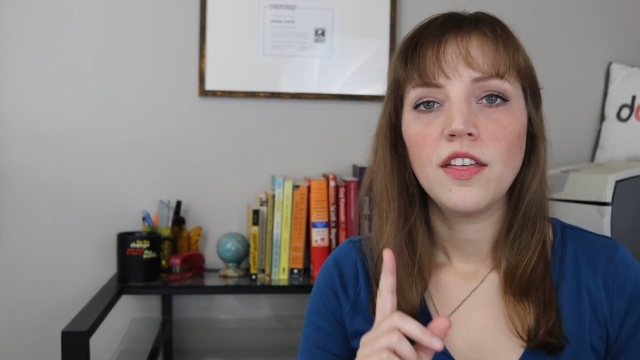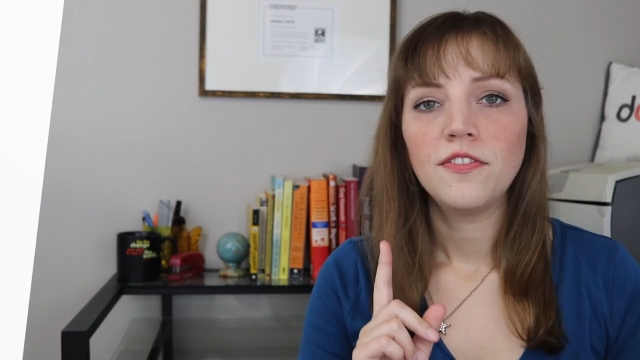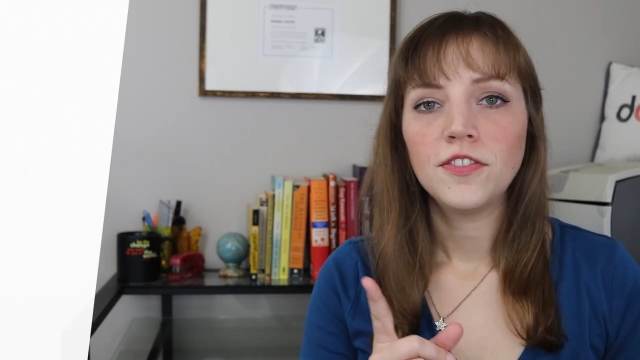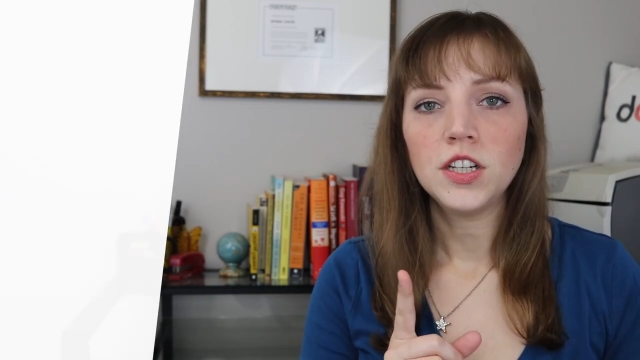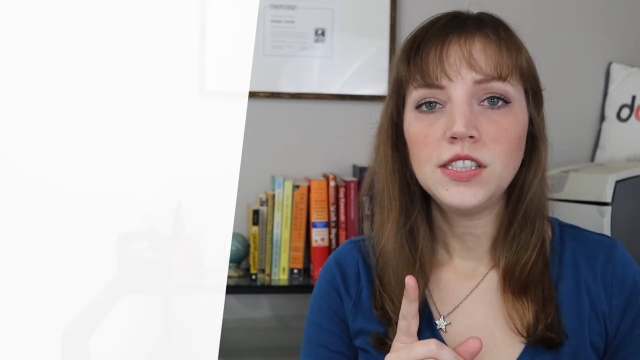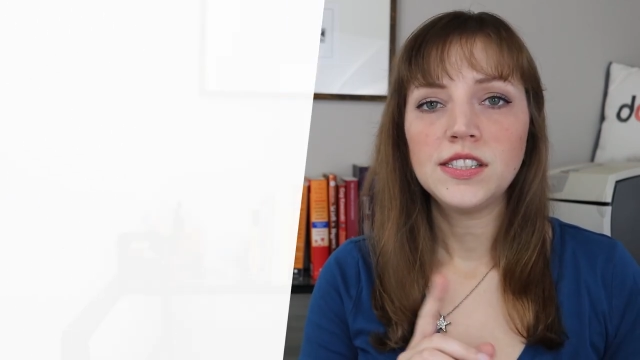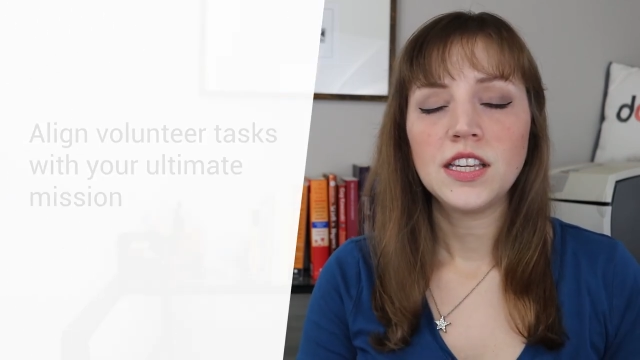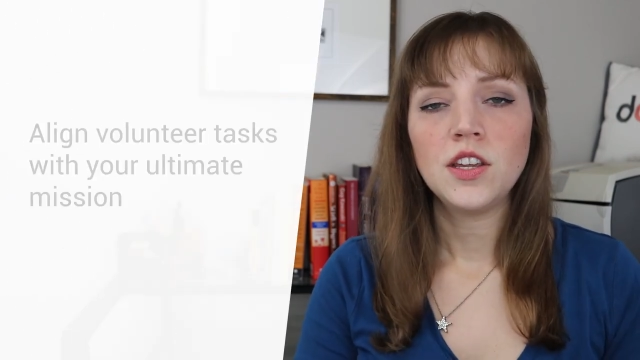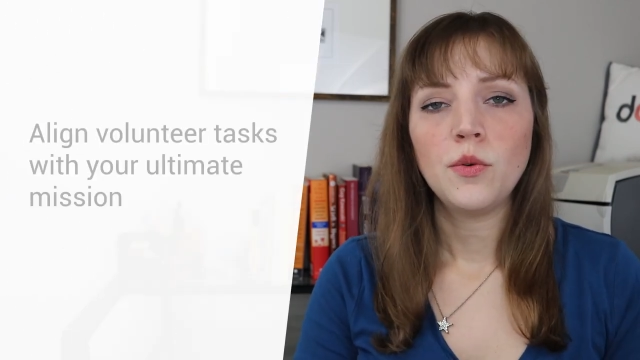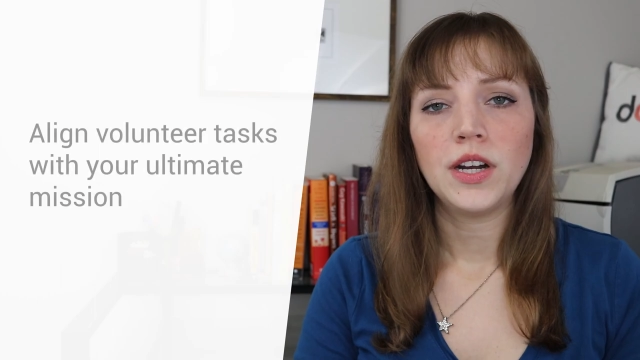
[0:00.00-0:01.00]
The first
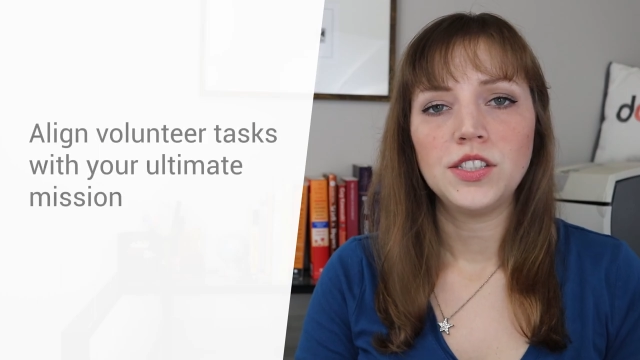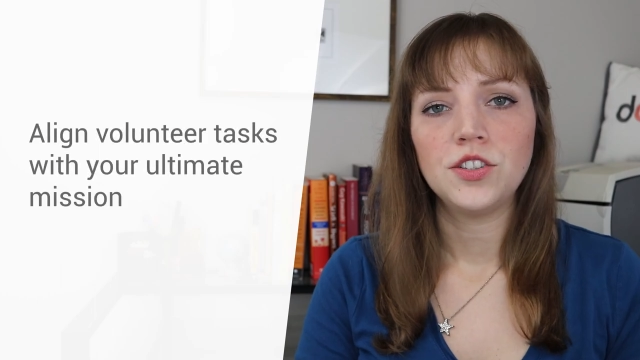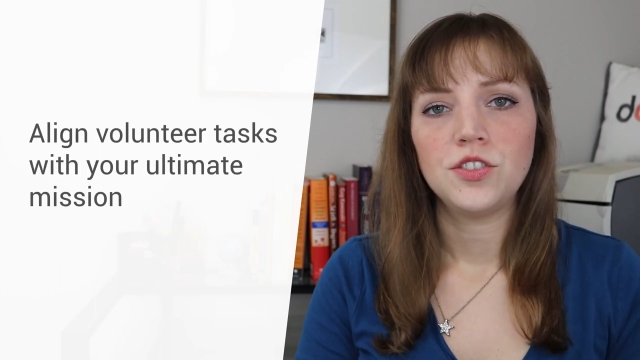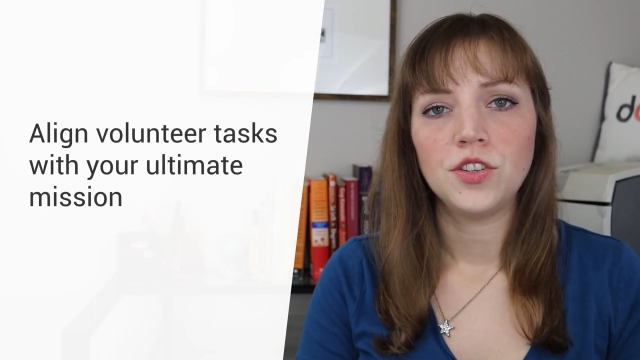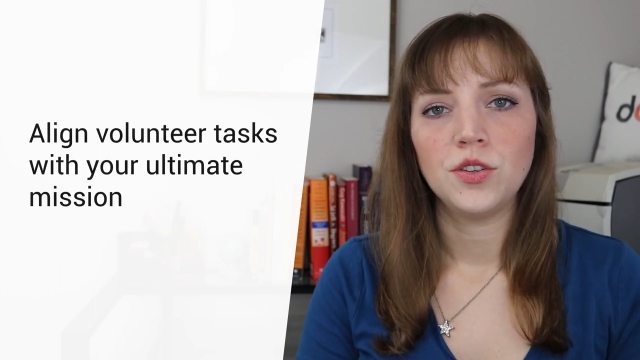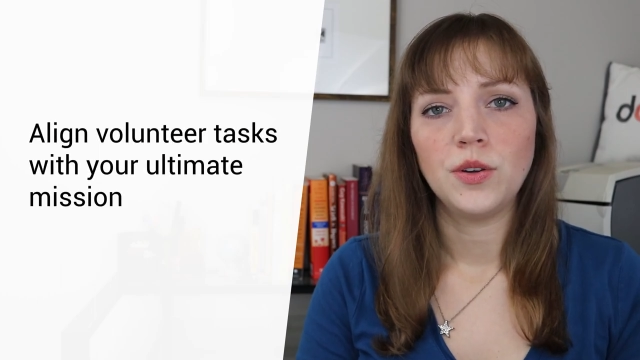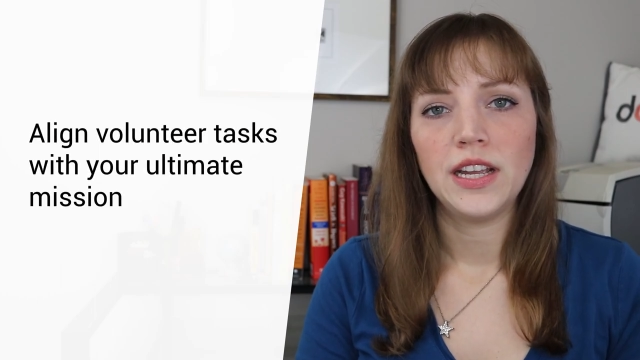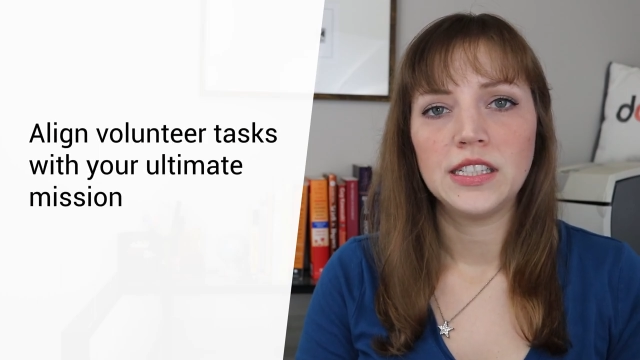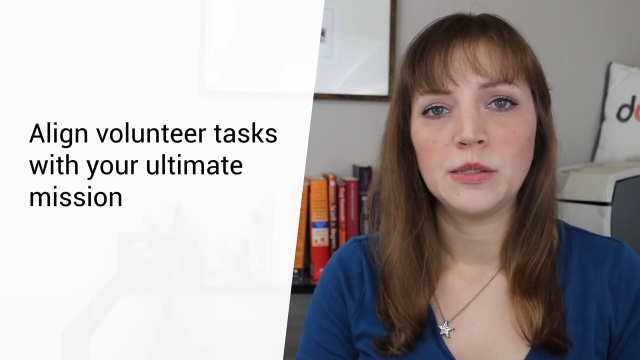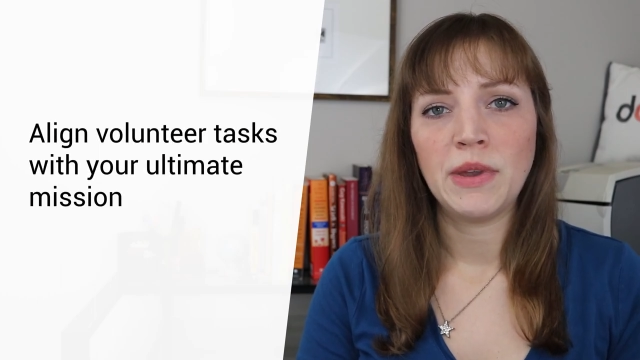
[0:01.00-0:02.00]
thing you want to do
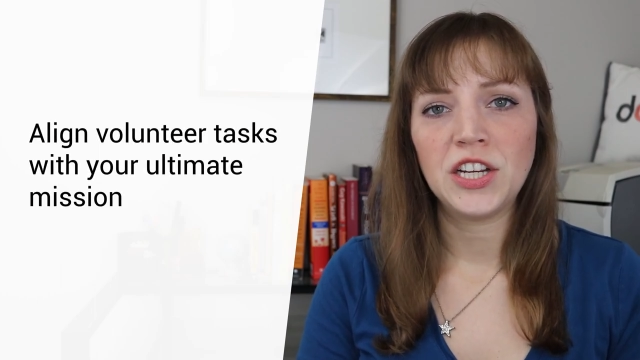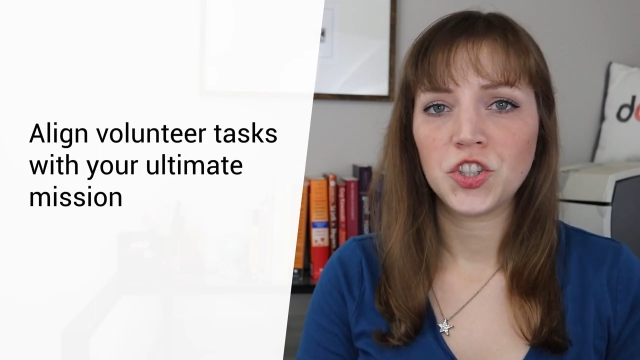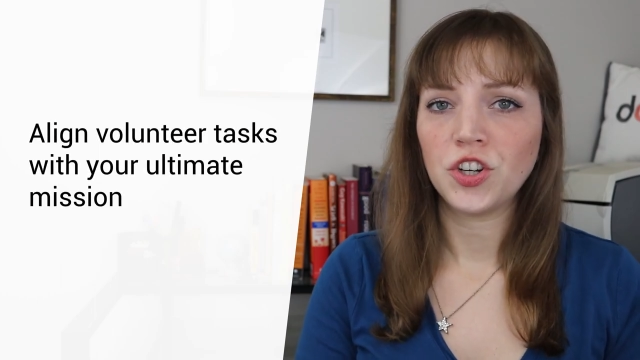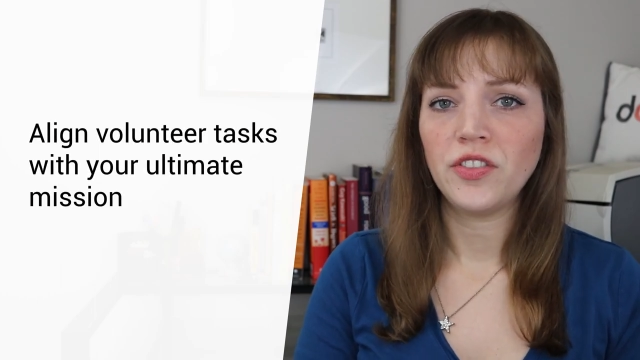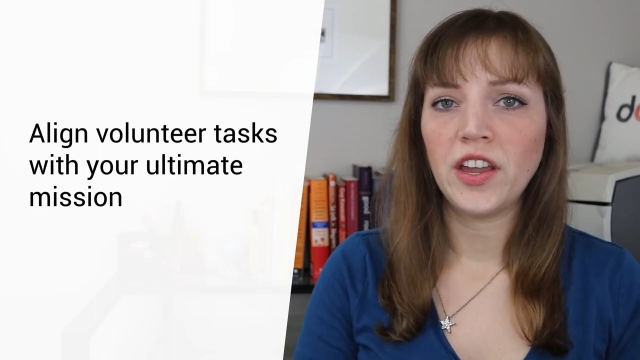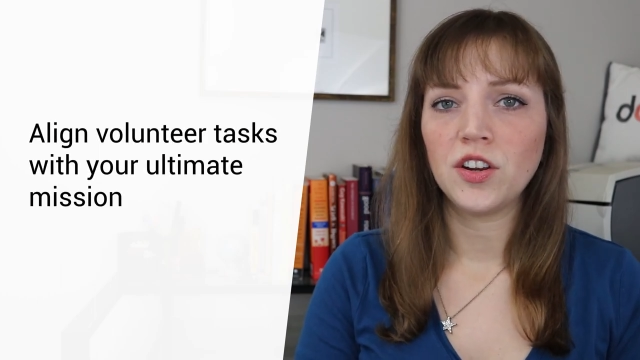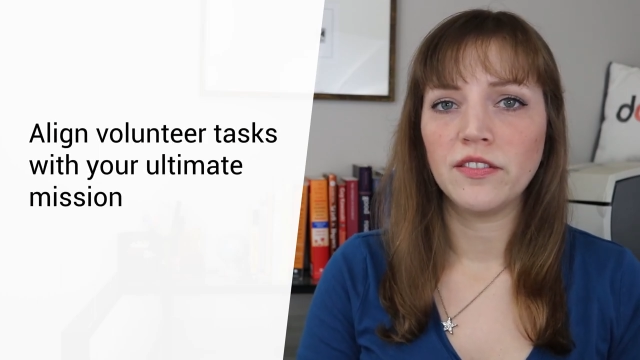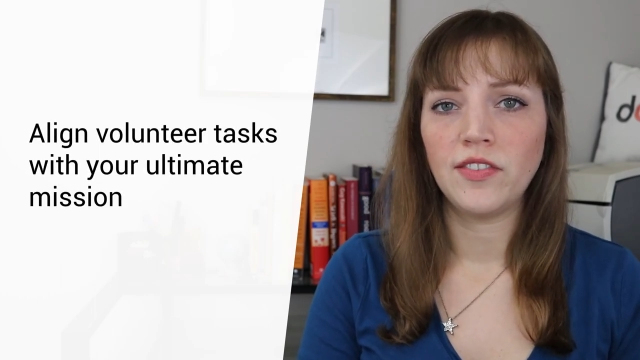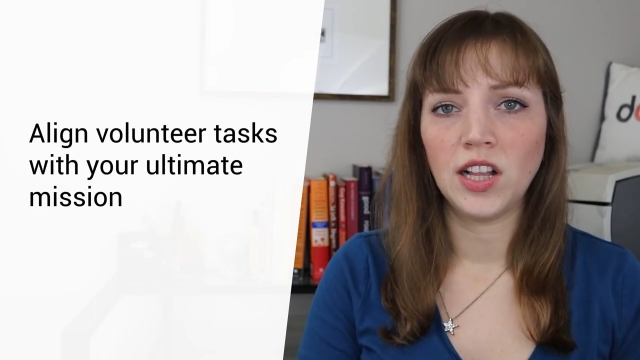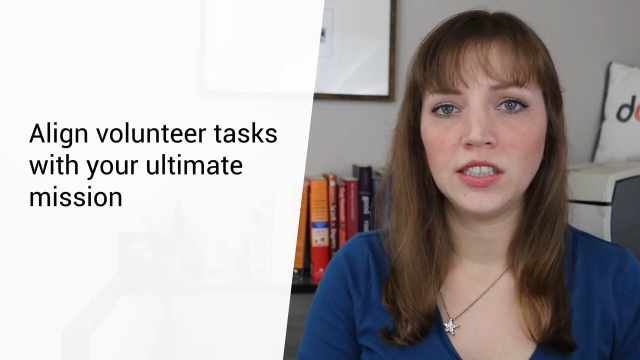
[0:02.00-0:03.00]
is make sure that
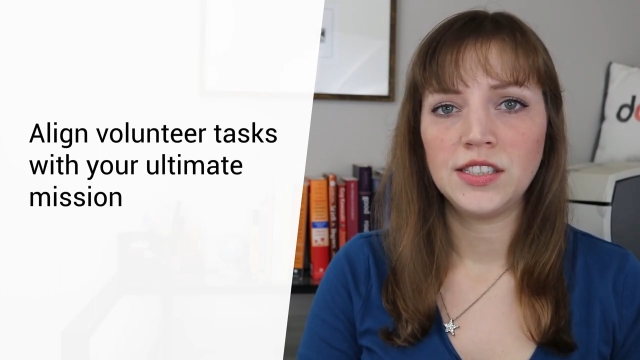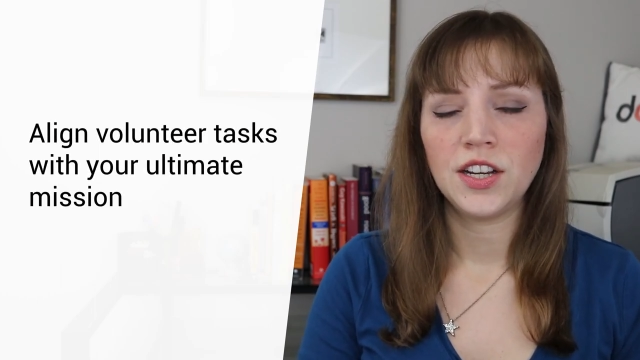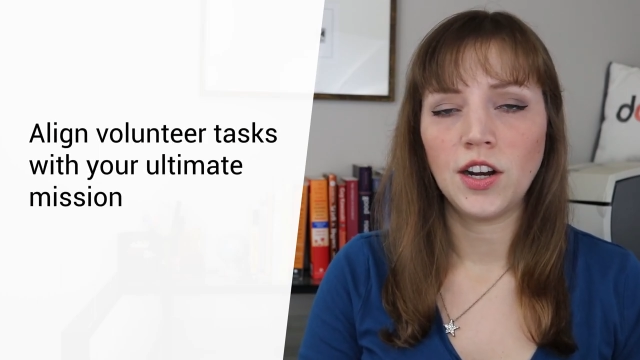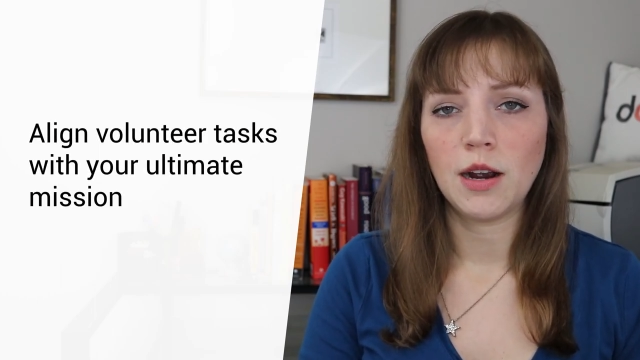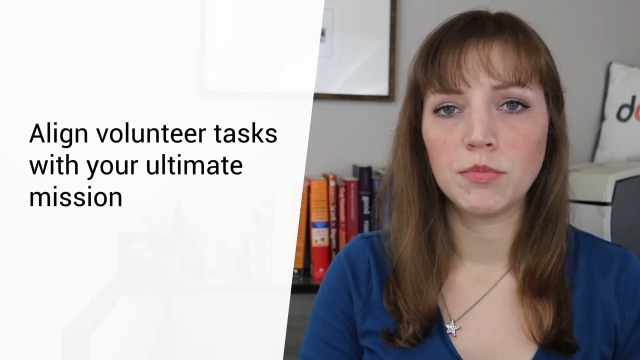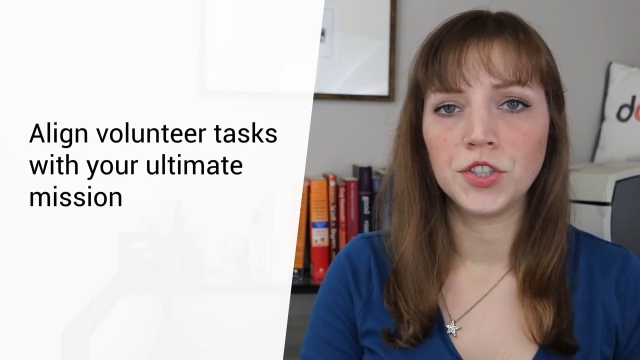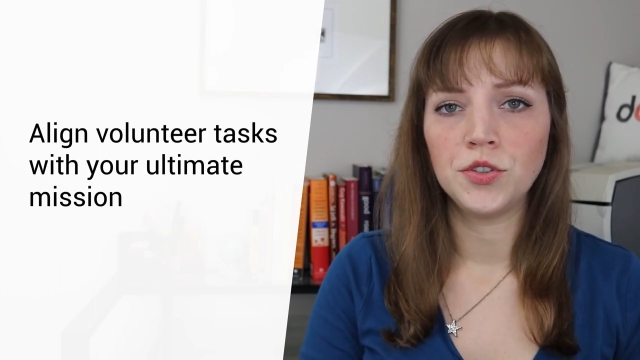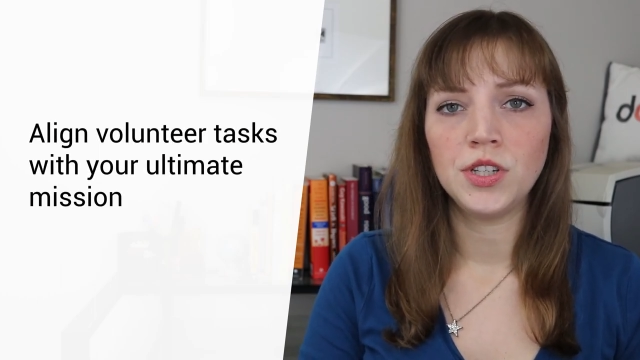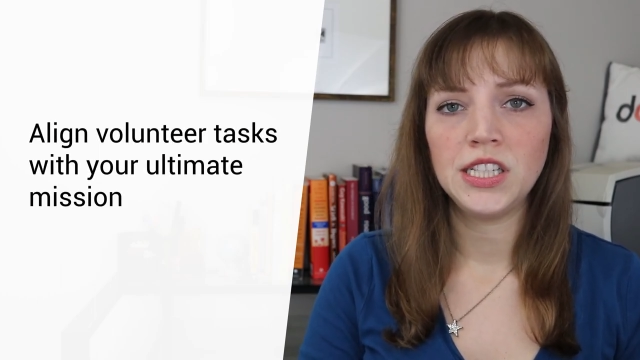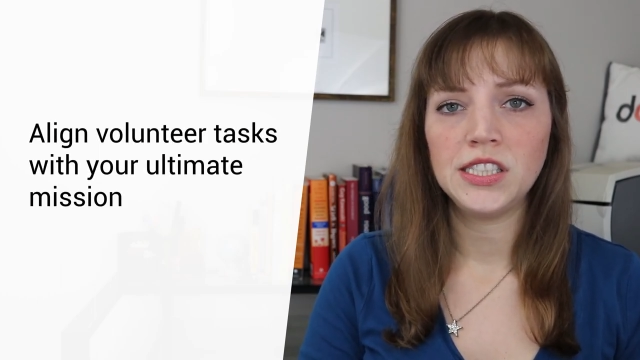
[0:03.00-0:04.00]
your volunteer
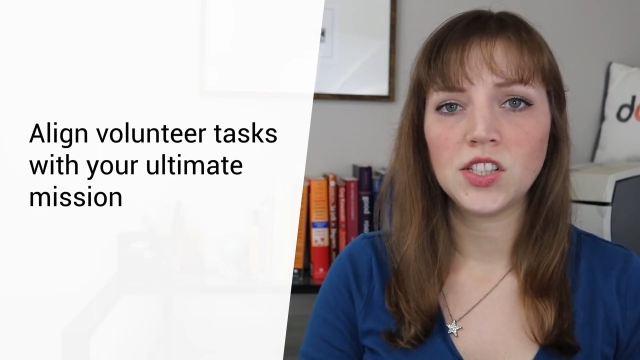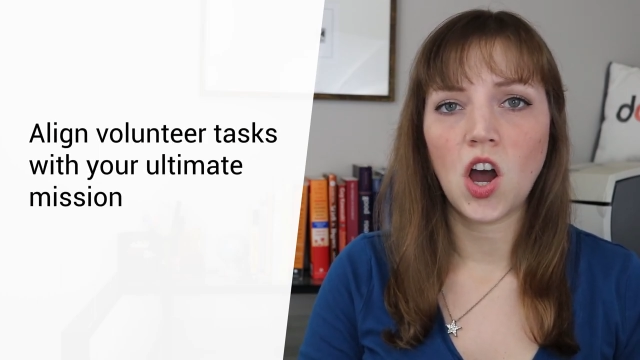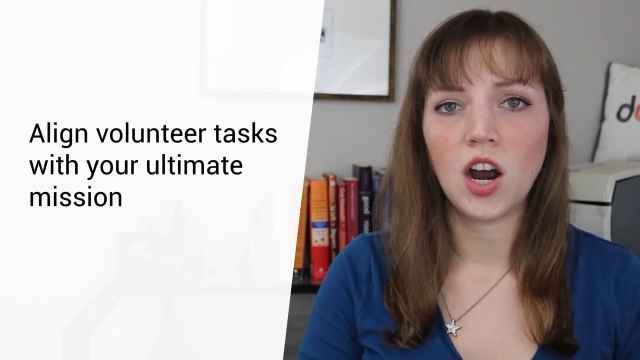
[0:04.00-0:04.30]
opportunities